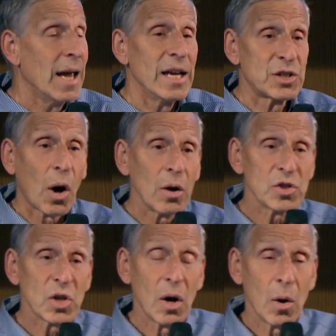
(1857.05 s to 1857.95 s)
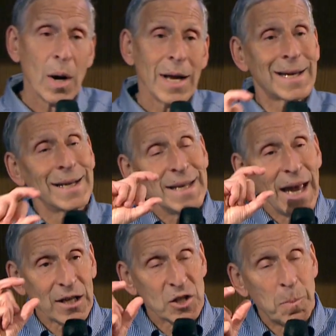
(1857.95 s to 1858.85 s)
It also
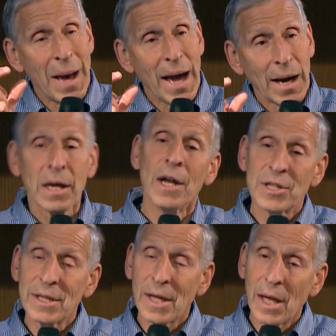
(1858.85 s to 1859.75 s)
connects back to